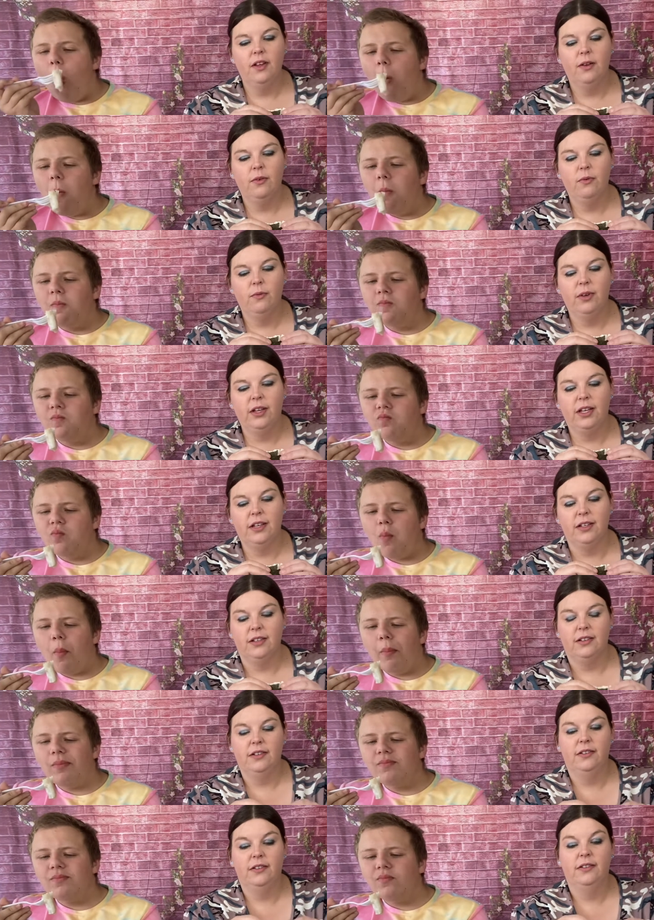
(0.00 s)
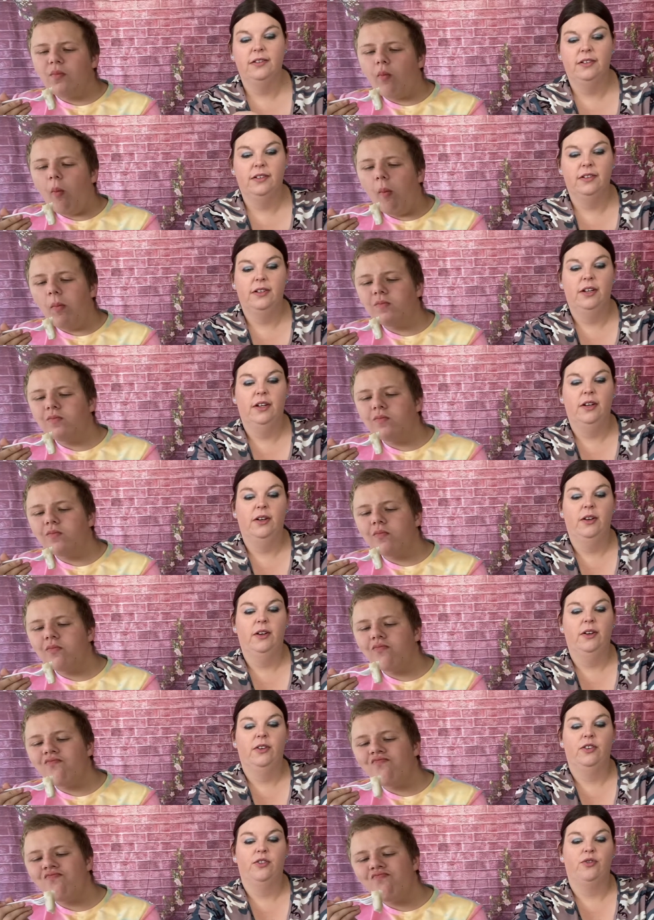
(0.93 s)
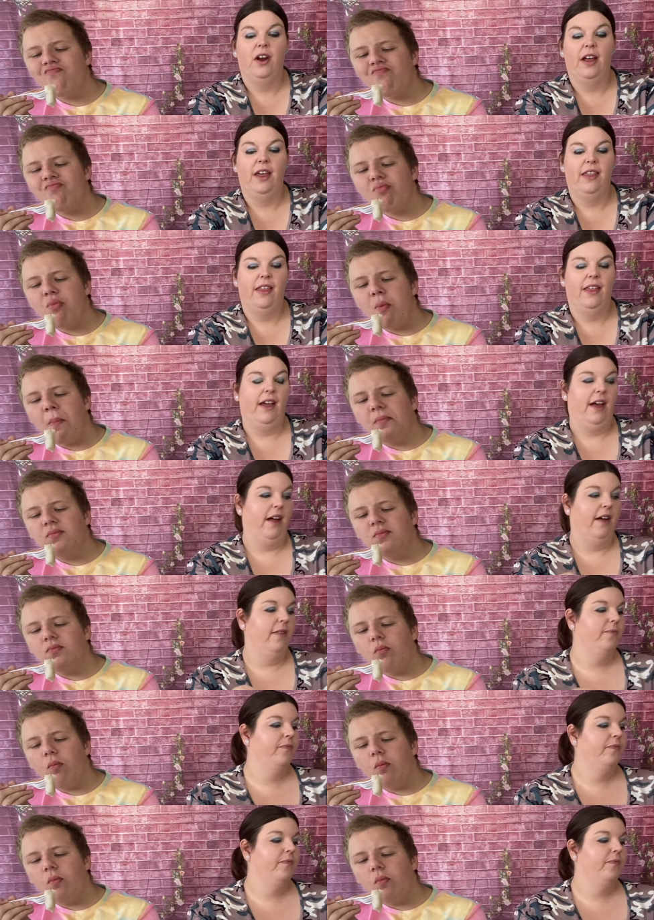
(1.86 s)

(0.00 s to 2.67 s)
Speaker 1: we can try that